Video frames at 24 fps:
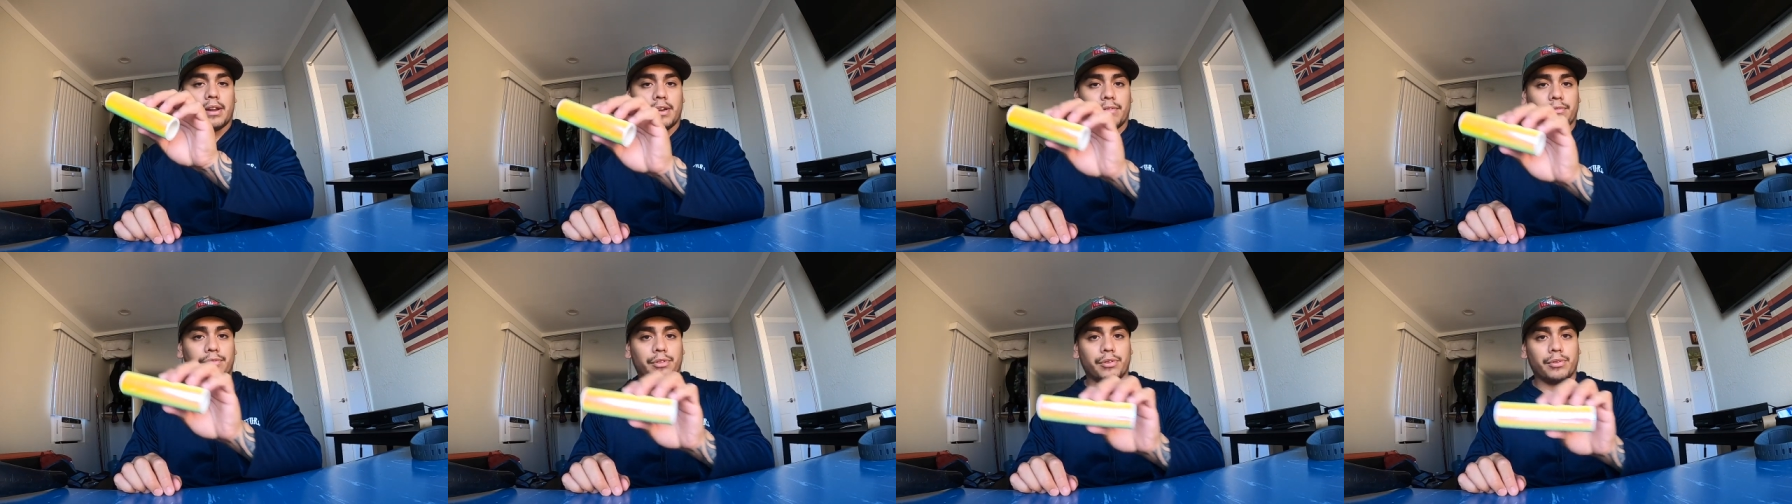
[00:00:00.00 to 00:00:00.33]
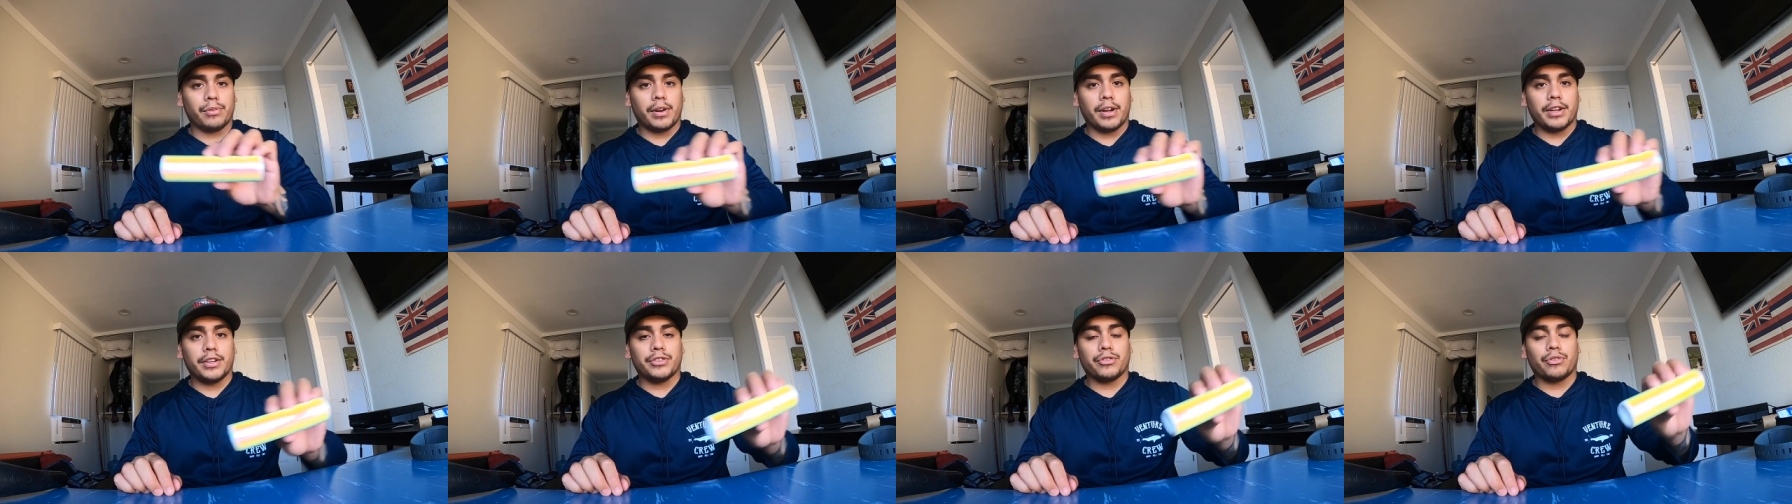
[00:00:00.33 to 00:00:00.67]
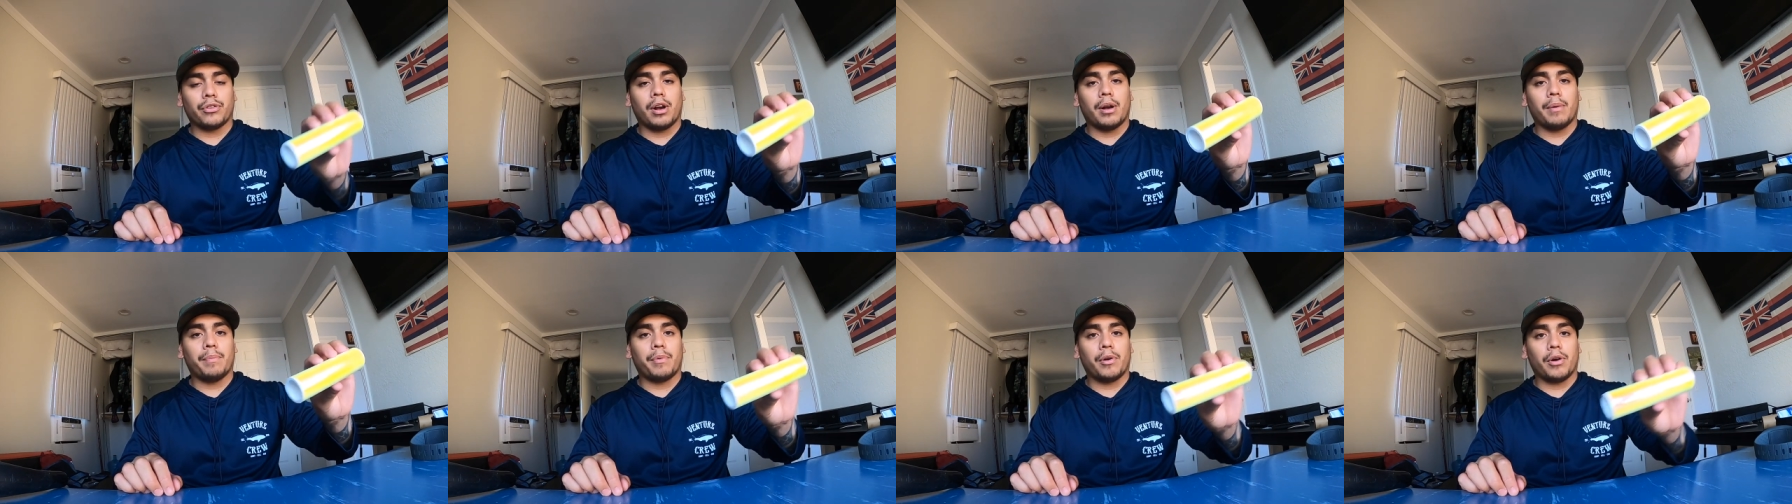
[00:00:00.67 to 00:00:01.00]
left to right
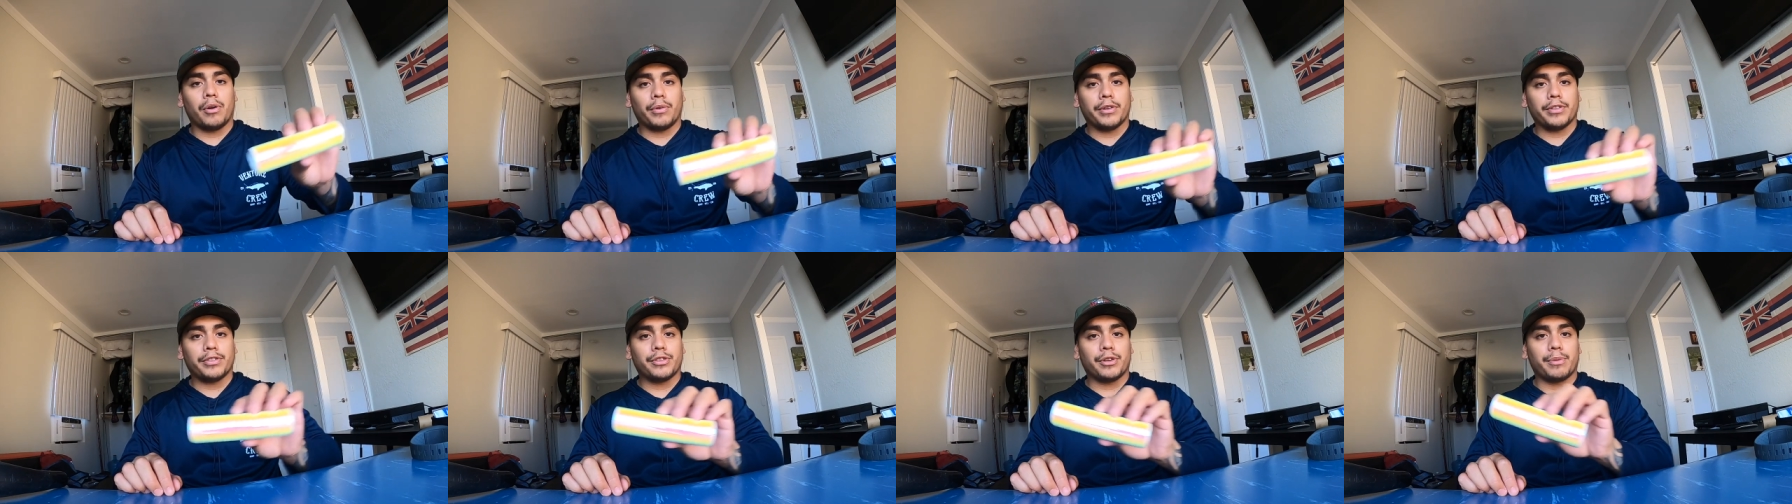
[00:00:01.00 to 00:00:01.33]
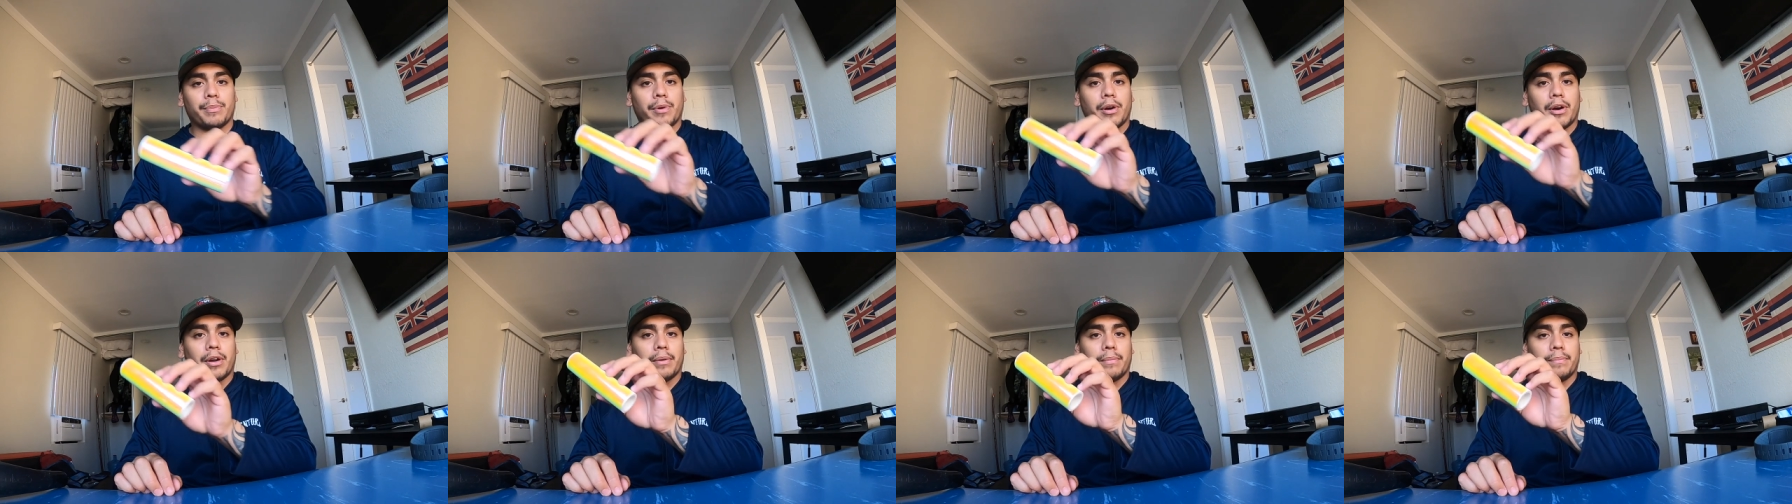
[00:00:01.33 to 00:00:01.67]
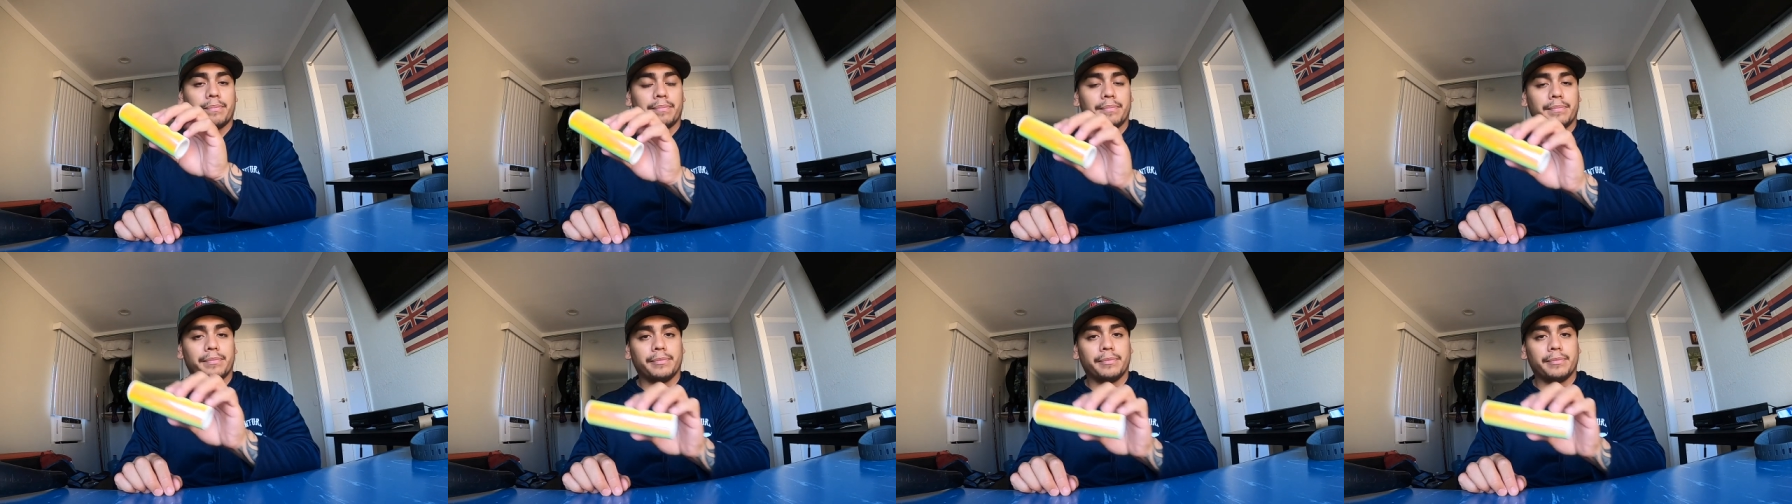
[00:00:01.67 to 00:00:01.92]
drop all the way to the bottom.